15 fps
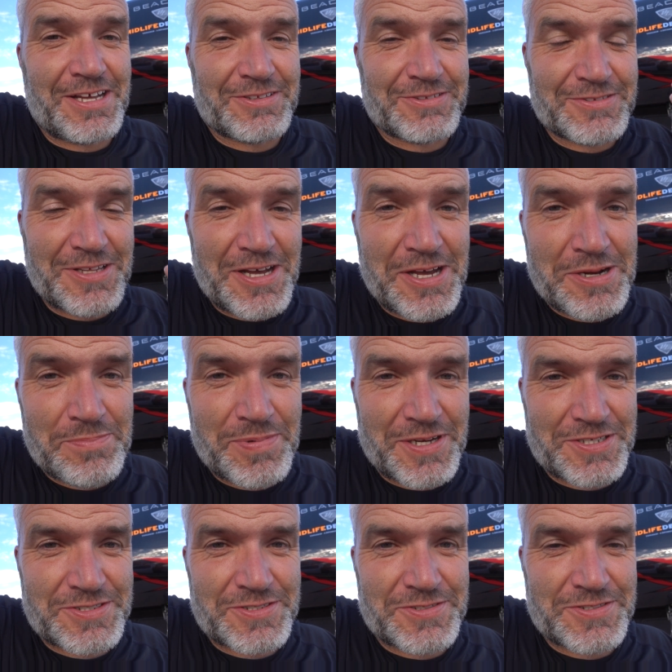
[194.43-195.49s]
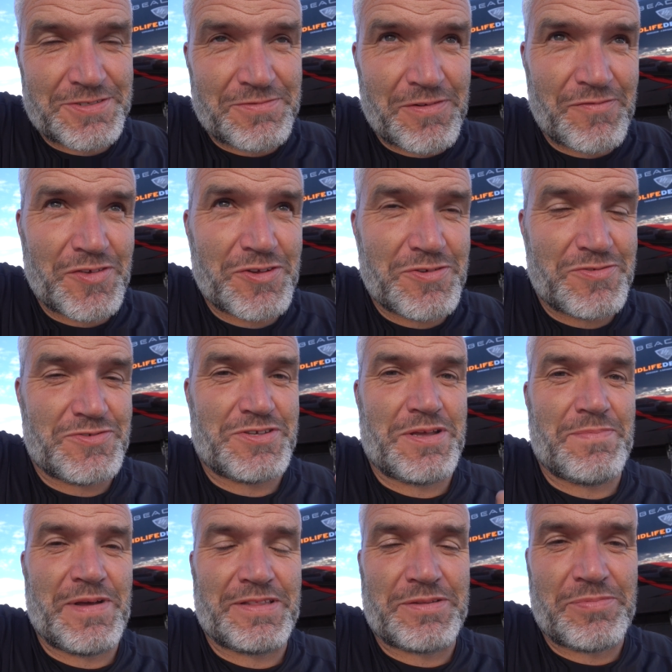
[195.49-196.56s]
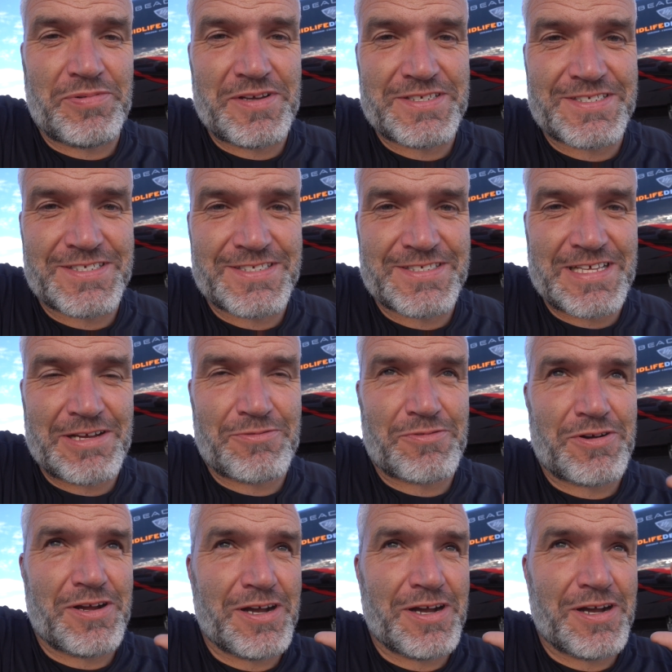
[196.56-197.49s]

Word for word: a lot of pictures and reviews about the places that were